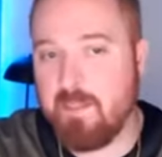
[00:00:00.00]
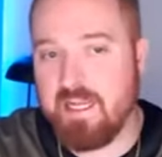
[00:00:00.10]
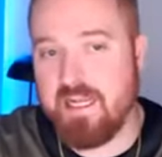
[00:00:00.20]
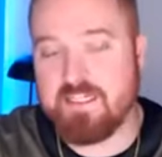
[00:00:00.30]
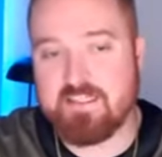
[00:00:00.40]

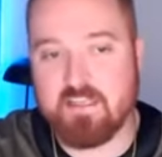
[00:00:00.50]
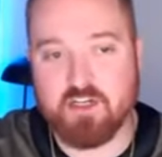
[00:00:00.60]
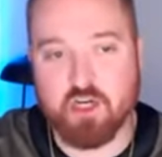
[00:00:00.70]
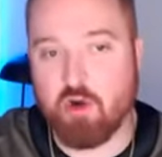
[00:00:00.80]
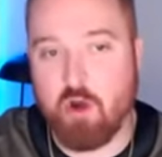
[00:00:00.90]
it's
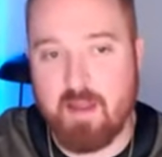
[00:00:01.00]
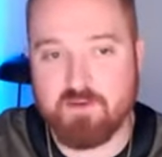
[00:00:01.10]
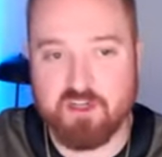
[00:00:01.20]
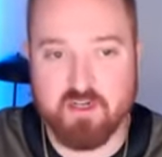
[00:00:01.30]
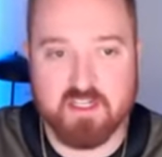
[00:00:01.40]
such a
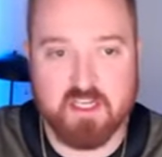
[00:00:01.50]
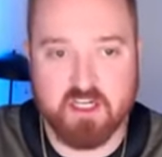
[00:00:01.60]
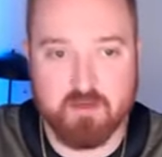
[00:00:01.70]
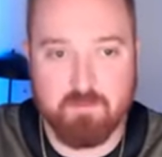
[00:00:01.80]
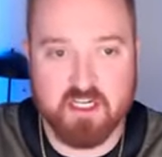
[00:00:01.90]
crapshoot. It's
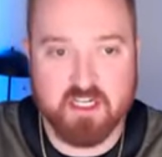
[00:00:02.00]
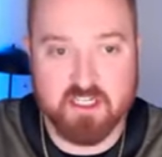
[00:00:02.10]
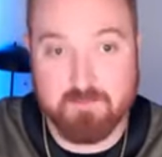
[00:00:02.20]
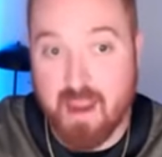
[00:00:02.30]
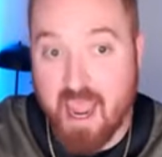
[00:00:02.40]
such a
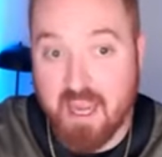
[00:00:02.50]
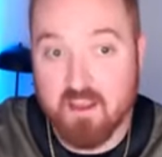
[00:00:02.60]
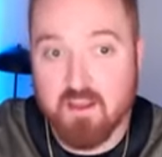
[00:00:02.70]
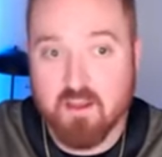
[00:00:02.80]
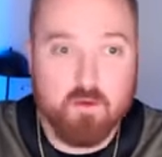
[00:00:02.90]
mixed bag.
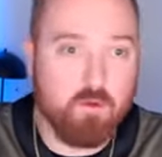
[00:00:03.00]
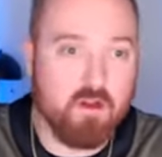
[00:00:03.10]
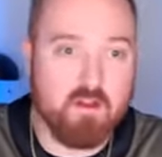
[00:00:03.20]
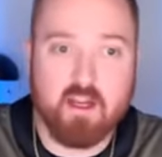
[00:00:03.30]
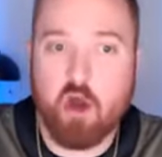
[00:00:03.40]

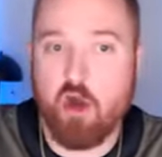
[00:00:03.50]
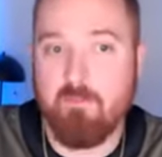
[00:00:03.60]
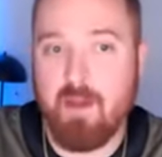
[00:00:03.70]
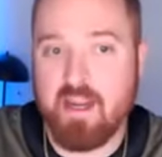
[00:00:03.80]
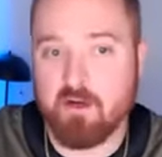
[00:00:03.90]
Whether they call
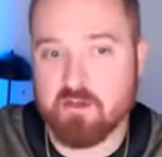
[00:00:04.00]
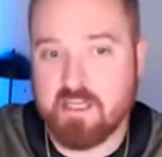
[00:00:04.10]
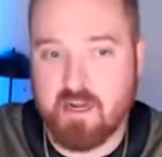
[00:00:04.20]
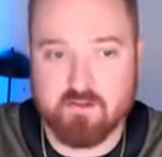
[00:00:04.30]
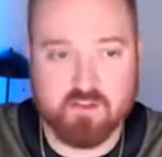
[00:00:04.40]
them minors
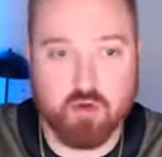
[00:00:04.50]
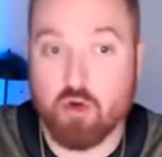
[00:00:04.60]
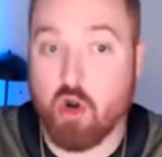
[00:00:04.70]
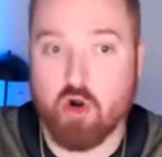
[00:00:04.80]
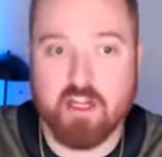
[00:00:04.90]

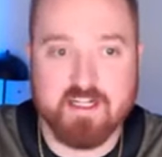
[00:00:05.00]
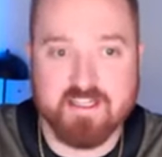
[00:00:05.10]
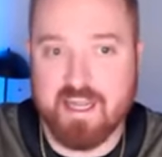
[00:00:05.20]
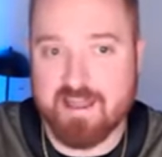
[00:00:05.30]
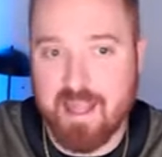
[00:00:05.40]
counsel,
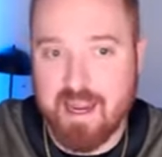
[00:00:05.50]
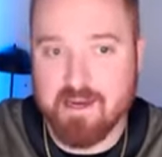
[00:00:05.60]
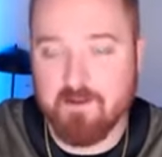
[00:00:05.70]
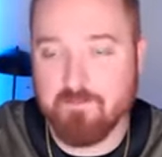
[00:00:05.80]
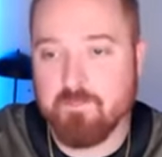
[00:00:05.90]
guardians ad
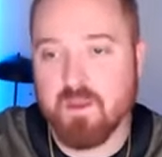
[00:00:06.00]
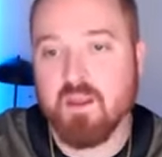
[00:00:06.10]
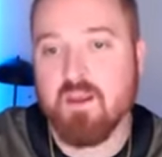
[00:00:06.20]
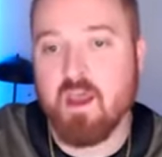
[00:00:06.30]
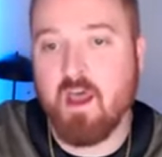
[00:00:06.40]
litem,
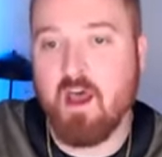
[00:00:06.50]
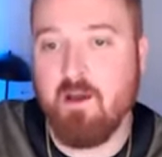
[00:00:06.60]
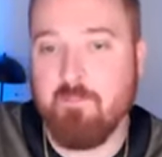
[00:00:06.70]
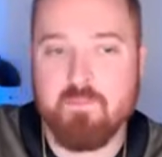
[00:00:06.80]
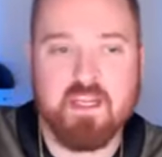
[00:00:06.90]

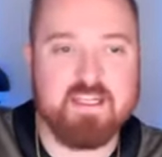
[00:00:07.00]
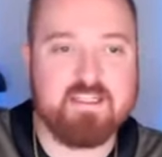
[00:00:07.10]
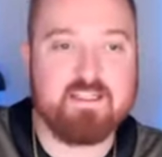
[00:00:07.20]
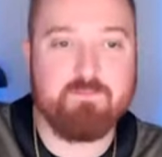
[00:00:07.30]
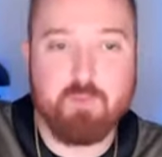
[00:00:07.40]
um,
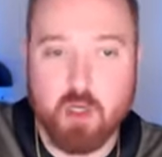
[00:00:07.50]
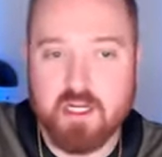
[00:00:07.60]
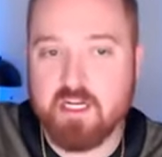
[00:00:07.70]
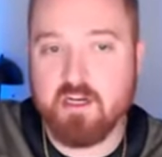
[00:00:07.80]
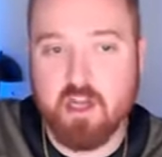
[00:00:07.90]
it's
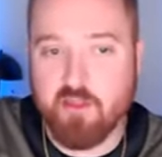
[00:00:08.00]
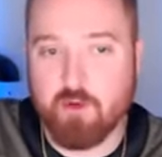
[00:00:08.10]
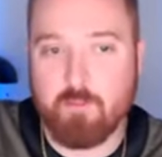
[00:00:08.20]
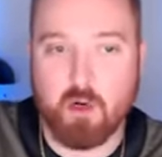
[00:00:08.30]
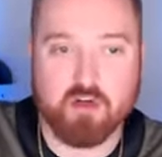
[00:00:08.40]
putting
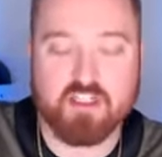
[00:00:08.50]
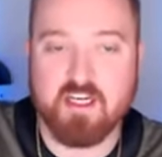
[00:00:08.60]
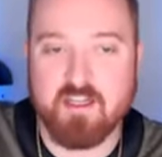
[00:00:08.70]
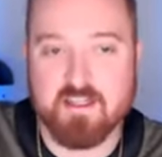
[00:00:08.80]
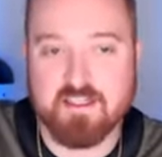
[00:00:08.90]
another
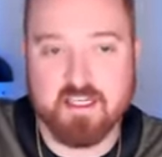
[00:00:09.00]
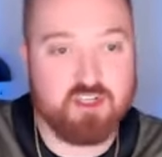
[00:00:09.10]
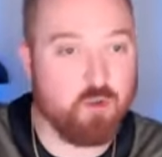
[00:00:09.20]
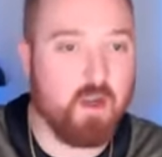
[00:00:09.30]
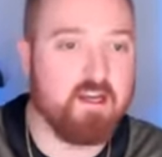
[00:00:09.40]
person in the
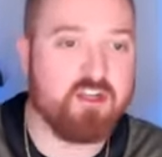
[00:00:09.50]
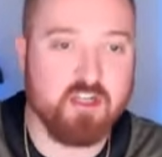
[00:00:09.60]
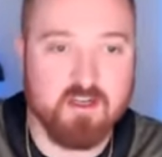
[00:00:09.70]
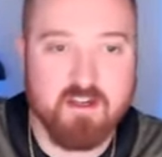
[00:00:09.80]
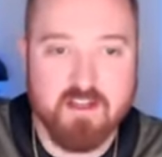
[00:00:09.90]

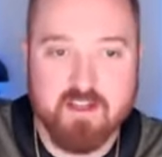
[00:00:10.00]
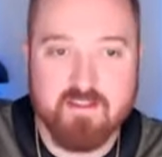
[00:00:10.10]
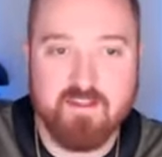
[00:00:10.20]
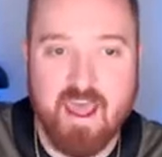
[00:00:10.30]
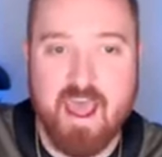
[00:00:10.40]
situation
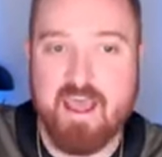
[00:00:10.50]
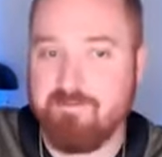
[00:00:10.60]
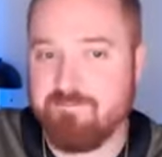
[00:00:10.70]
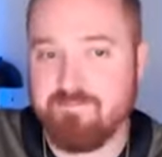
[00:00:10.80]
that